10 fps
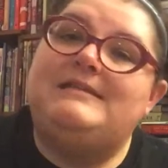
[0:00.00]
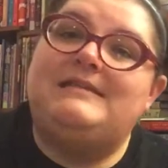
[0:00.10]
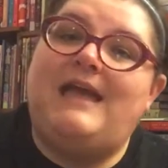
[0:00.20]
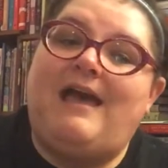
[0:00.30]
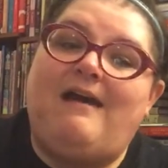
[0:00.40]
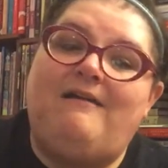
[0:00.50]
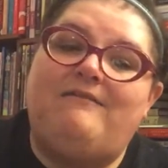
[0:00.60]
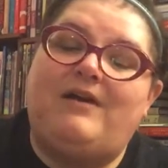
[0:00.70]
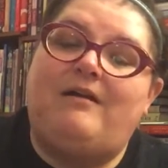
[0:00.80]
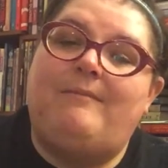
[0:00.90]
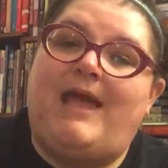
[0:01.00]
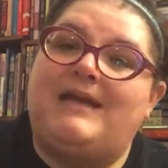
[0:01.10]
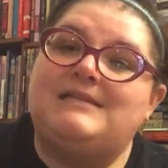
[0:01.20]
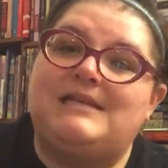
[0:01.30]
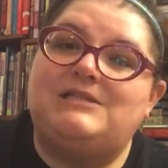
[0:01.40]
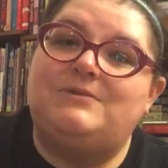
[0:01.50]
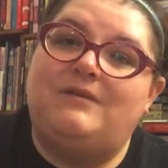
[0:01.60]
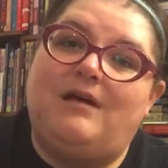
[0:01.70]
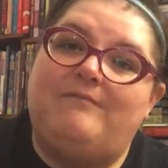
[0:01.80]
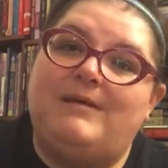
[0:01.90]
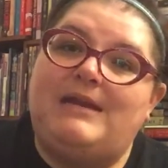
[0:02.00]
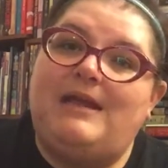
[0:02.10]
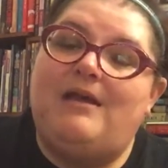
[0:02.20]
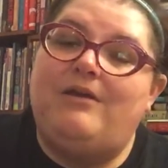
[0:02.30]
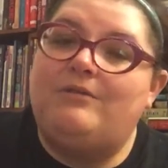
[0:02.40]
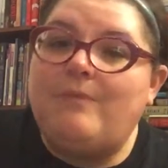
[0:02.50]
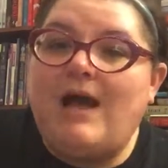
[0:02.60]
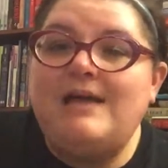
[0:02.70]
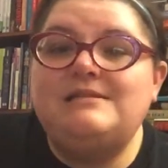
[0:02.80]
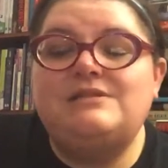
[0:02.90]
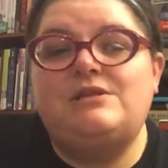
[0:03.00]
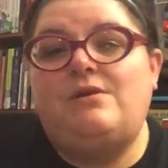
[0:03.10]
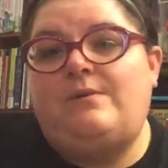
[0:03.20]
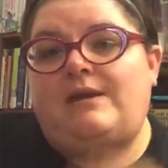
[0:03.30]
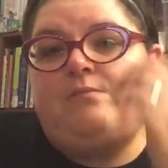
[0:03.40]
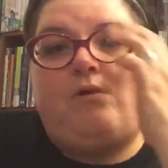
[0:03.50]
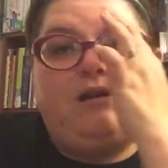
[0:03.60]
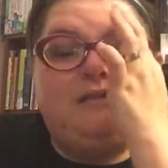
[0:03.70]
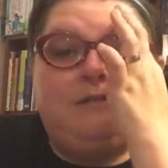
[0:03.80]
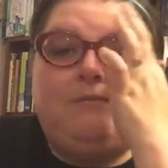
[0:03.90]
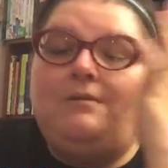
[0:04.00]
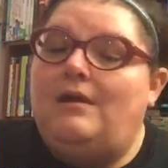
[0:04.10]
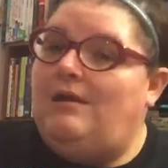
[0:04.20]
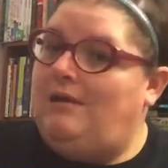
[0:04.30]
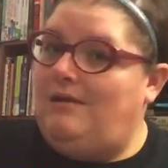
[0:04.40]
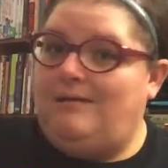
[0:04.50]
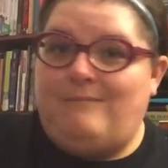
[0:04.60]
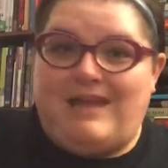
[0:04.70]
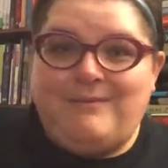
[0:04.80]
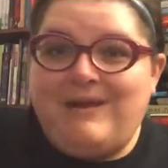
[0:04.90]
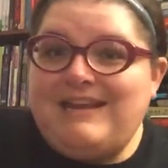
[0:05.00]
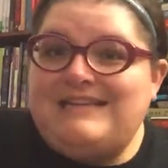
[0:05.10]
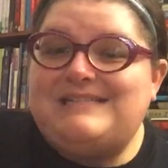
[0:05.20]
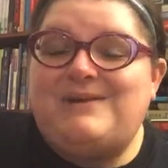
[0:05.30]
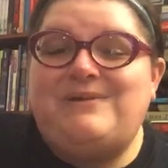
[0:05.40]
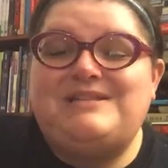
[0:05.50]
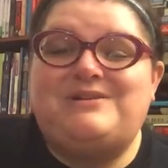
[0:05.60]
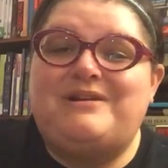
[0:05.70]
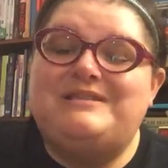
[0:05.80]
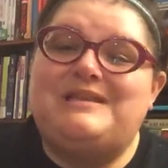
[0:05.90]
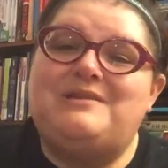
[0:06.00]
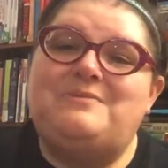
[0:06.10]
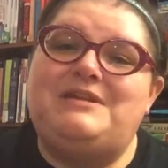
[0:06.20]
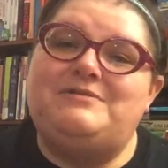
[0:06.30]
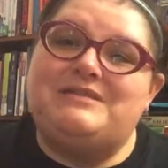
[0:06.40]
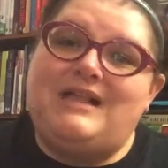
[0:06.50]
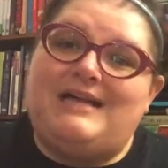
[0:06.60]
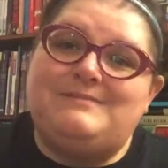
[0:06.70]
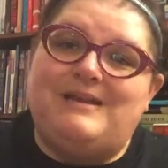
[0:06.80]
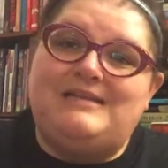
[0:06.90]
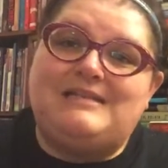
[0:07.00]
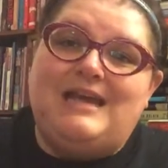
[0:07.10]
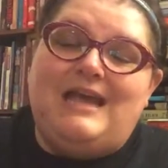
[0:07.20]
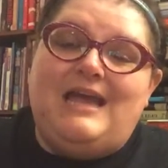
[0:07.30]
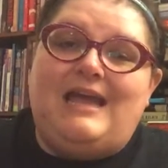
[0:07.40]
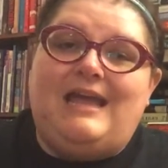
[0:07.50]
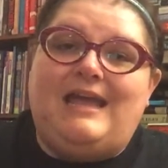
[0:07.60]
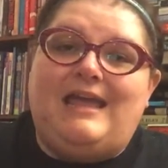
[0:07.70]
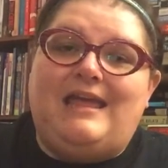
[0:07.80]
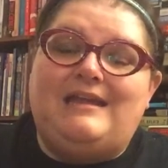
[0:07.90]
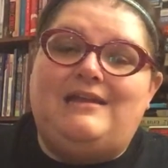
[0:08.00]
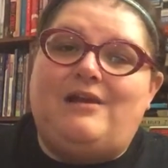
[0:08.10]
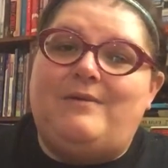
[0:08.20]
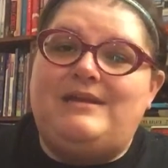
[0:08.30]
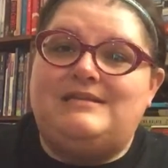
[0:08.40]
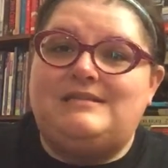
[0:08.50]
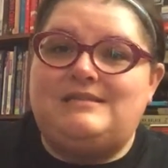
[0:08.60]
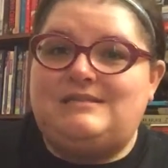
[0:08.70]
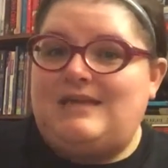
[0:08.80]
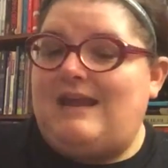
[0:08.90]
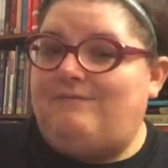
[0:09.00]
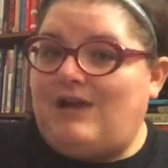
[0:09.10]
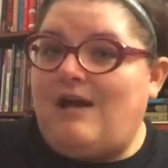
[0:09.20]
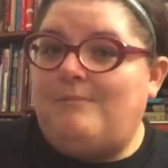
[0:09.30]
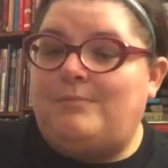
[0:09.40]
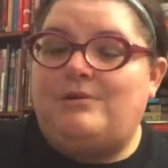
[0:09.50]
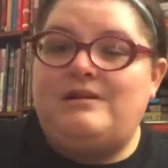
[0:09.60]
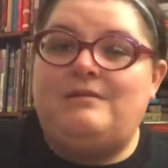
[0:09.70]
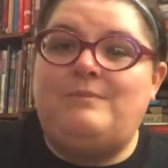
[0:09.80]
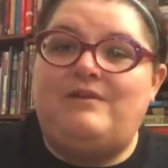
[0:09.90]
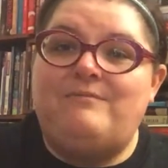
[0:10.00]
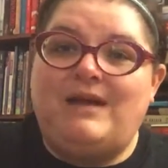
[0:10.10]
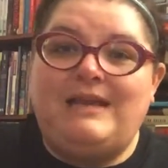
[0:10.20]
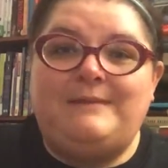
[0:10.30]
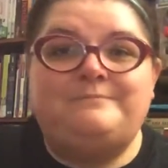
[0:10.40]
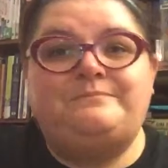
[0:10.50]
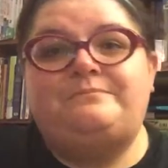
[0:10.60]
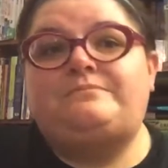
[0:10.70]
didn't have access to a lot of money otherwise. So he wanted to make money. So he started selling weed to his classmates. And, you know, he saved up a pretty good bit of money